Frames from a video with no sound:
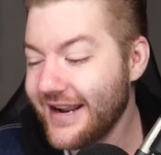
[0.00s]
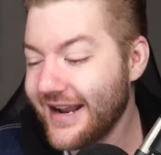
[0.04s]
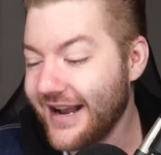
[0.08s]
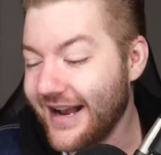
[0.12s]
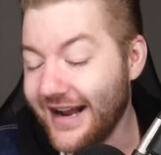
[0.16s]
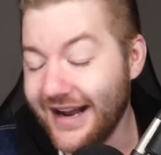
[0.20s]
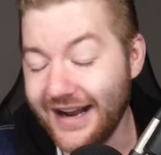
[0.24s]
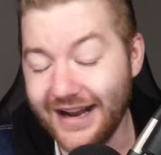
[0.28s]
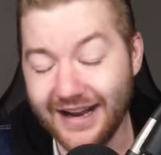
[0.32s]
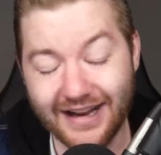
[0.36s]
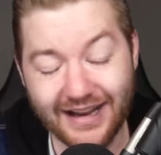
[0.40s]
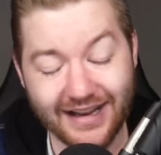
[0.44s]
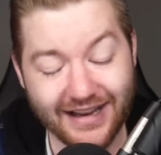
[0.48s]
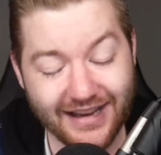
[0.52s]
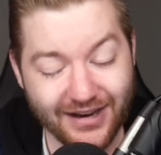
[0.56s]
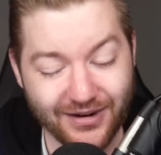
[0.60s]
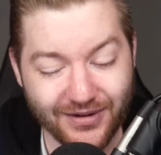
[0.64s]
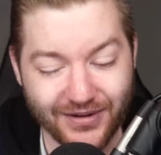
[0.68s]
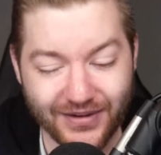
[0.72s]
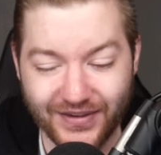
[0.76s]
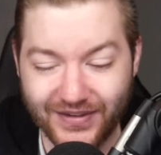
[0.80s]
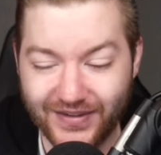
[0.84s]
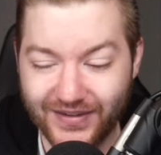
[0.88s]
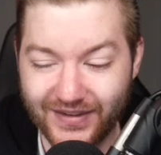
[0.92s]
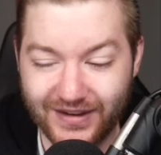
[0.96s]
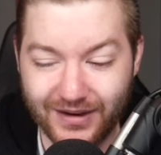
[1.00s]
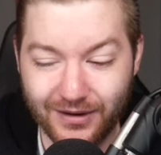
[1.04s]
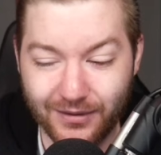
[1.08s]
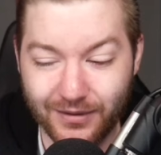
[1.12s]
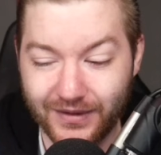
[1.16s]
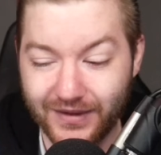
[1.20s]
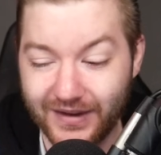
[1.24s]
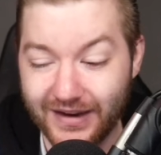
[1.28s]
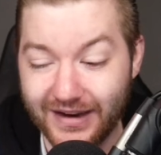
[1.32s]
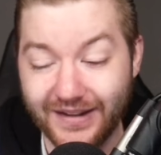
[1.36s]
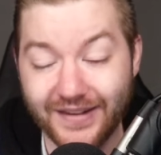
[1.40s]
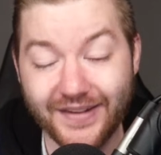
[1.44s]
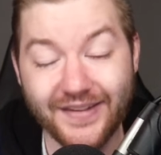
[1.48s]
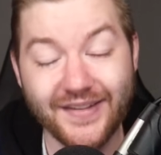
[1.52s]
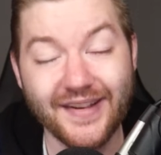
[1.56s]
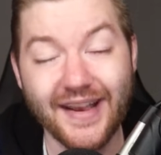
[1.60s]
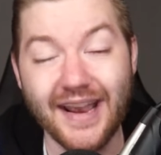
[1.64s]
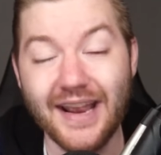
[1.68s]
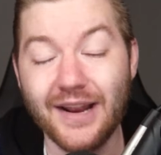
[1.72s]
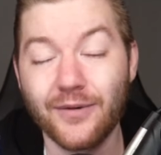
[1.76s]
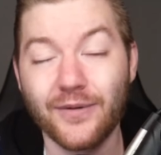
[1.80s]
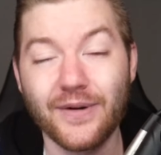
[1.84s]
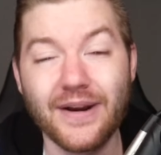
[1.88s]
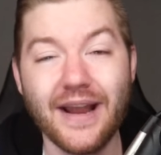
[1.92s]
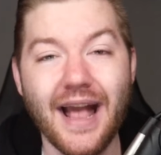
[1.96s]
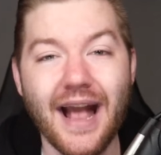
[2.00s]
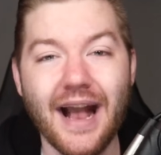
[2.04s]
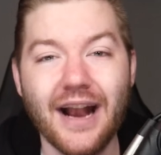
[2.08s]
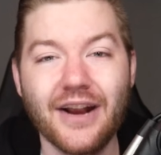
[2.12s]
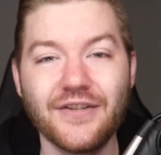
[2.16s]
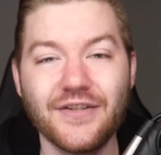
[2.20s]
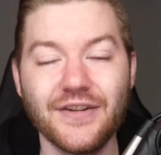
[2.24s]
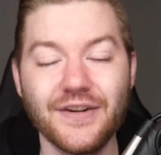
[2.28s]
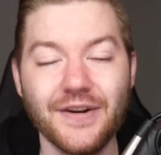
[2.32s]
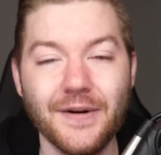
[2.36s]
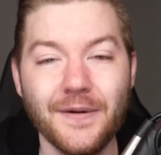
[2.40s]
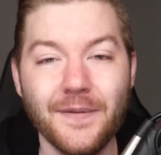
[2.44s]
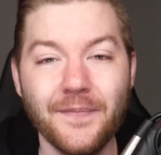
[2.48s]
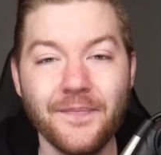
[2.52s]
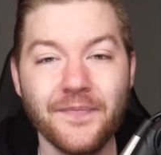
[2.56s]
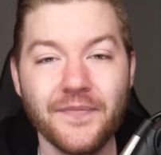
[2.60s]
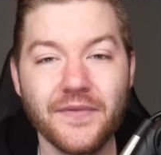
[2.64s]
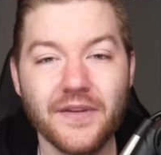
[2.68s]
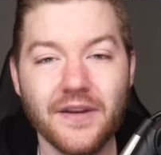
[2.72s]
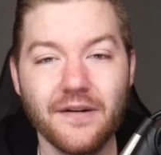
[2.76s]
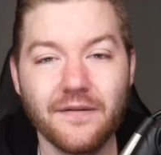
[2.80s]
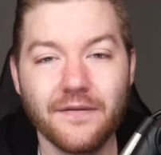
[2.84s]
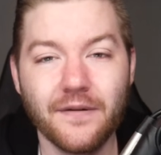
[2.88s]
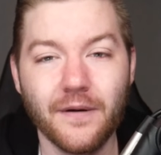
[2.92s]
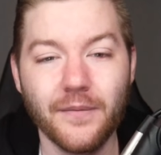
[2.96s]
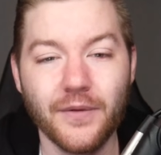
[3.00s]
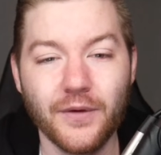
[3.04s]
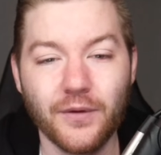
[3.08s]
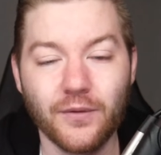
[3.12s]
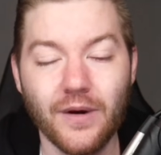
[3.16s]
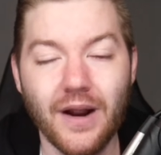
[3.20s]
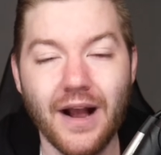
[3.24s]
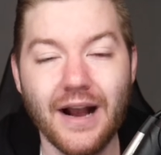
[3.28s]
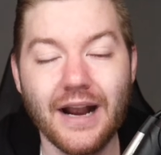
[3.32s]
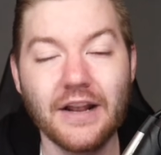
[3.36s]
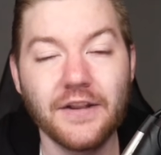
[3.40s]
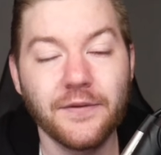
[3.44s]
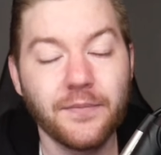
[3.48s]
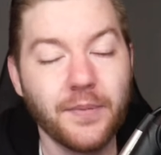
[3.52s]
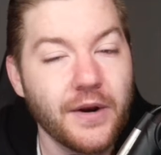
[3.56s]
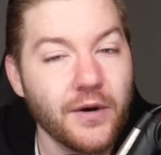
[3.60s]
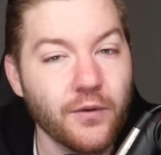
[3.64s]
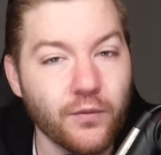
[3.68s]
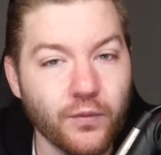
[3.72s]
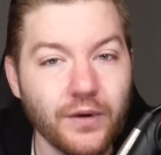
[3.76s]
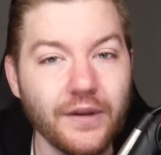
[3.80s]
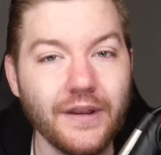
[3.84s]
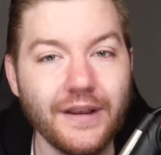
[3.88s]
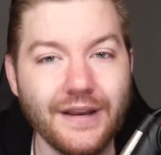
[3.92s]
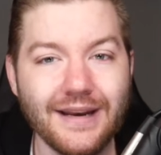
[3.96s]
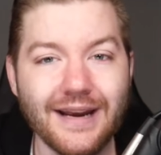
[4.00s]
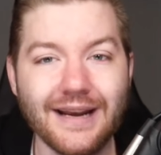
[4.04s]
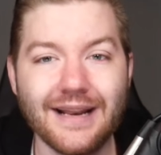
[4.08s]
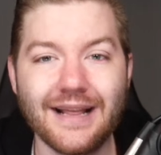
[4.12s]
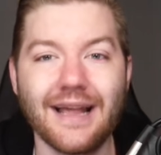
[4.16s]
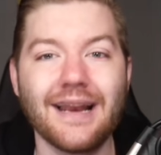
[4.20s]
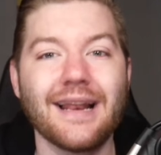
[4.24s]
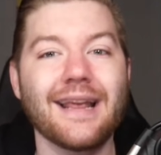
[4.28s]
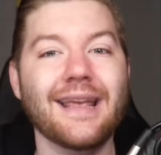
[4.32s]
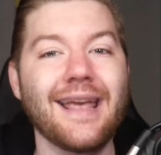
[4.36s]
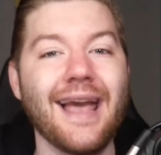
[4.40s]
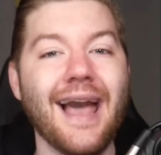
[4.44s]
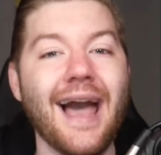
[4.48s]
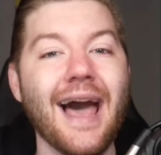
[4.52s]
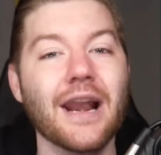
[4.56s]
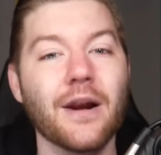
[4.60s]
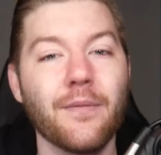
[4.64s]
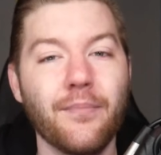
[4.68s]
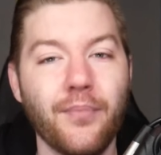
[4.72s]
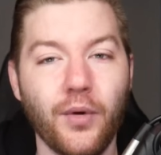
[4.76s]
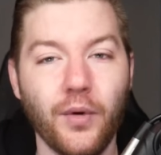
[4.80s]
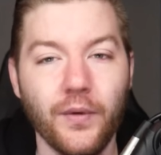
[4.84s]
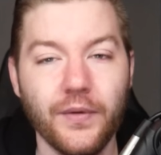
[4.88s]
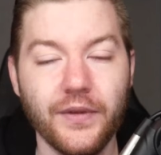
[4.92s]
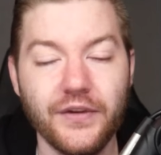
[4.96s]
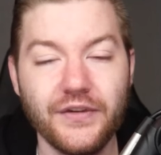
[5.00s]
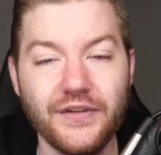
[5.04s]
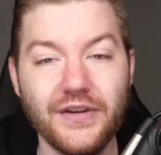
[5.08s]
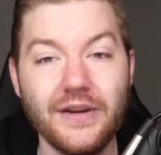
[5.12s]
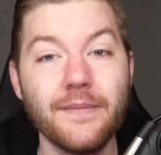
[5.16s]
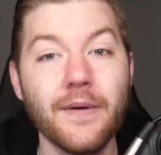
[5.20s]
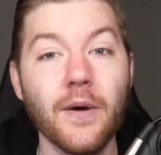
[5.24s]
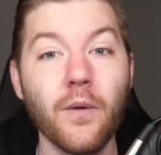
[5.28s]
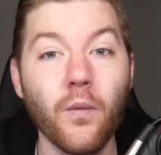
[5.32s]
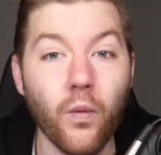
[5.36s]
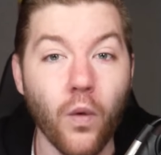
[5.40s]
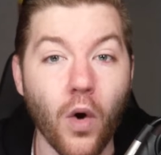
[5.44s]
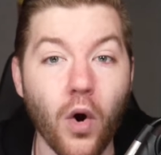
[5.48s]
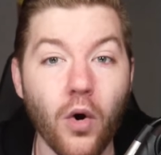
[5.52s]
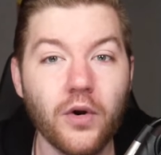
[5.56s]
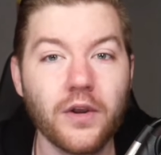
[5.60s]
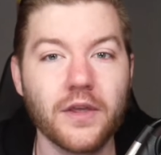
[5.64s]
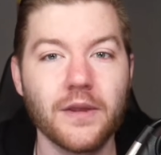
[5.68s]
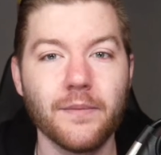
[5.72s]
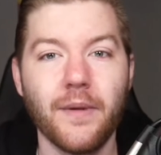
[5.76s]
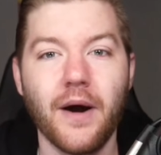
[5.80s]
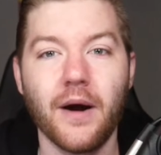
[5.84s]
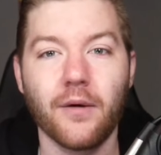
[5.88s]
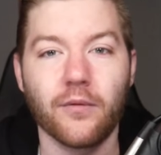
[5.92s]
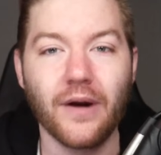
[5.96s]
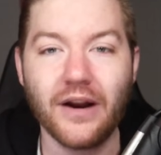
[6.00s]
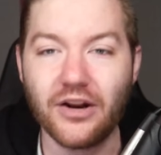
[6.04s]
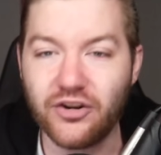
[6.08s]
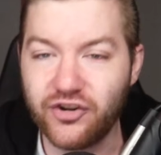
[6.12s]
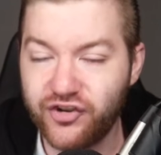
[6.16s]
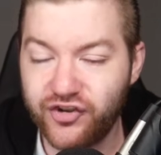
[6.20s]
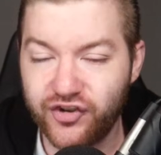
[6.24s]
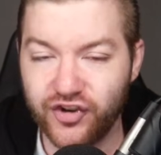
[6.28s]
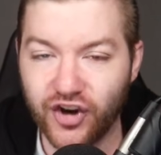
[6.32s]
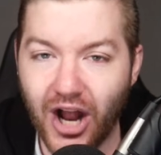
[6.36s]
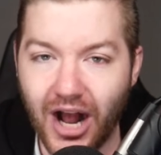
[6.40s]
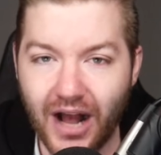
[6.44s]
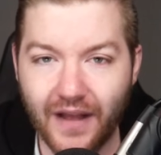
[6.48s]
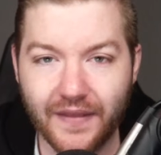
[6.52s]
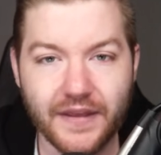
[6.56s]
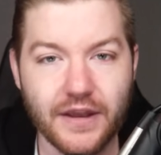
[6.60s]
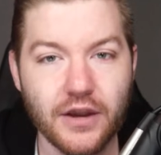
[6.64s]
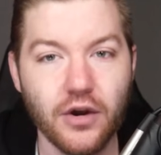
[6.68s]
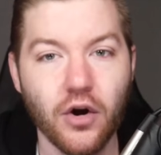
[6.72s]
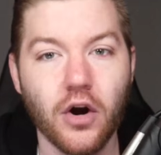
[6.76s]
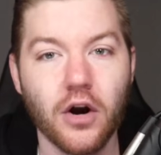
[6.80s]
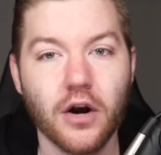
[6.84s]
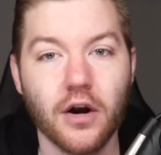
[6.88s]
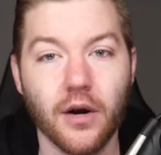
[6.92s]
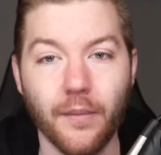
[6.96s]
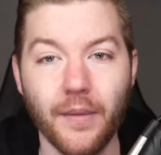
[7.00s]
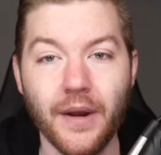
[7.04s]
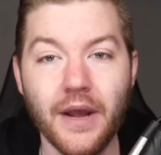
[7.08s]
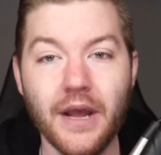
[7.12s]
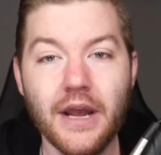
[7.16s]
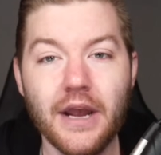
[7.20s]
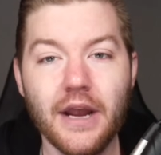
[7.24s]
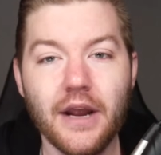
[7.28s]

Uh, it was it was an insane reaction from the Rockets, but it really did kind of catapult this team. It woke them up, right? Shot in the arm.